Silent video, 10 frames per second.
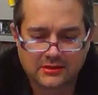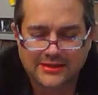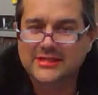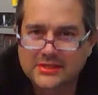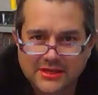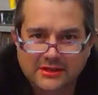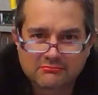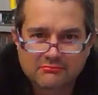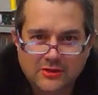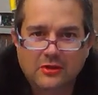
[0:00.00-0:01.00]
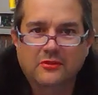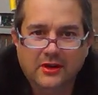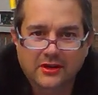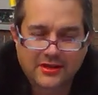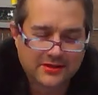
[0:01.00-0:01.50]
it's easy, go for
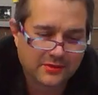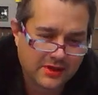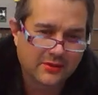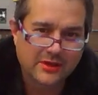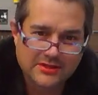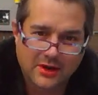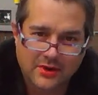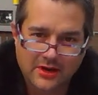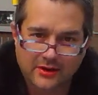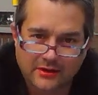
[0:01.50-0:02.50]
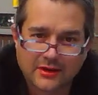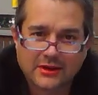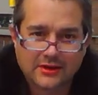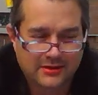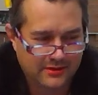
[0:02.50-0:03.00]
it. Well, that's not what I heard.
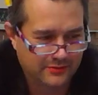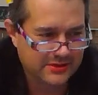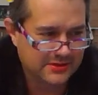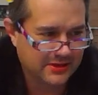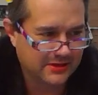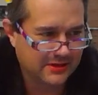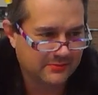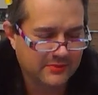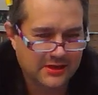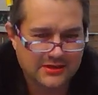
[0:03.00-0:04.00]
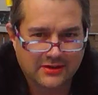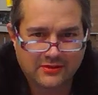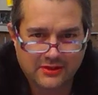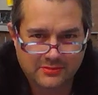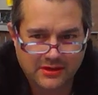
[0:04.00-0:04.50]
And Riesling can
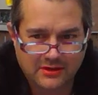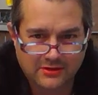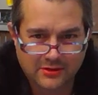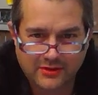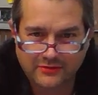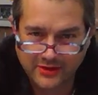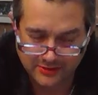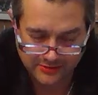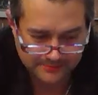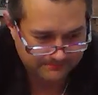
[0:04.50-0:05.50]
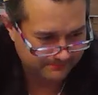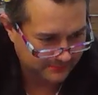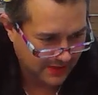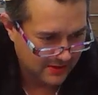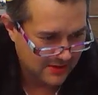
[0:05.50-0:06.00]
definitely be a little bit fickle,
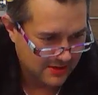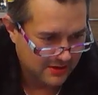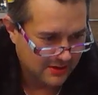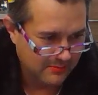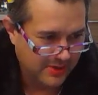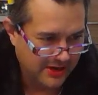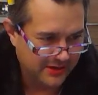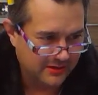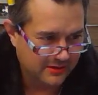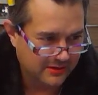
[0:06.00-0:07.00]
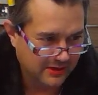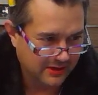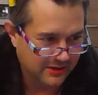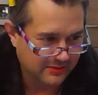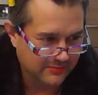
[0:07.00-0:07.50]
but
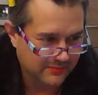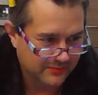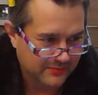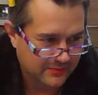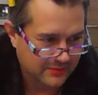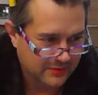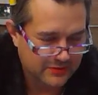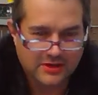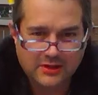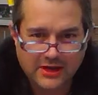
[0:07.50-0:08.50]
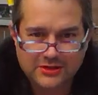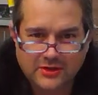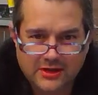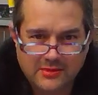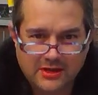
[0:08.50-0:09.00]
took a lot of
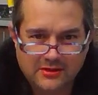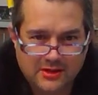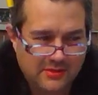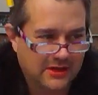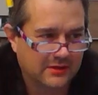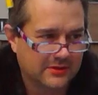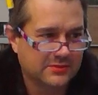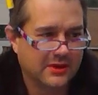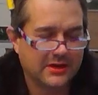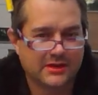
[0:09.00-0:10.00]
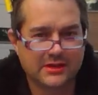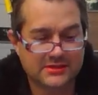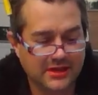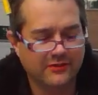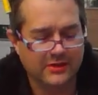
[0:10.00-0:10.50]
joy in making this wine. And
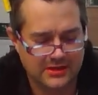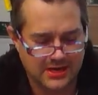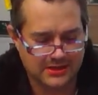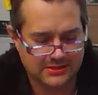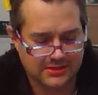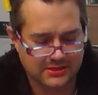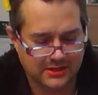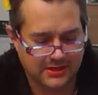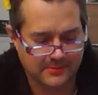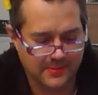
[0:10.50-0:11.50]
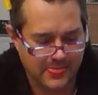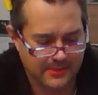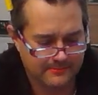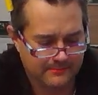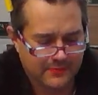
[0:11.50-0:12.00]
it's definitely not
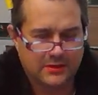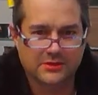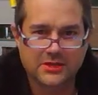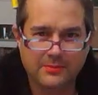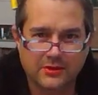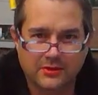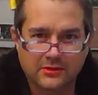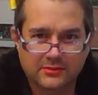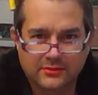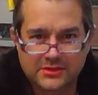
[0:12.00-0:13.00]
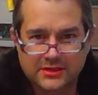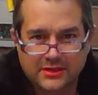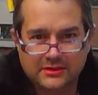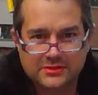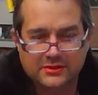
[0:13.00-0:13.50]
your typical
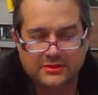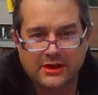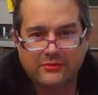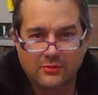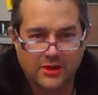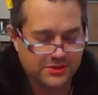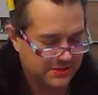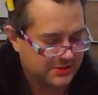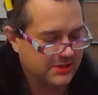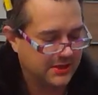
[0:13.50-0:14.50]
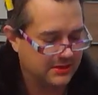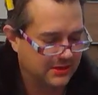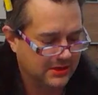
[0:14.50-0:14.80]
Riesling, certainly not for Washington State.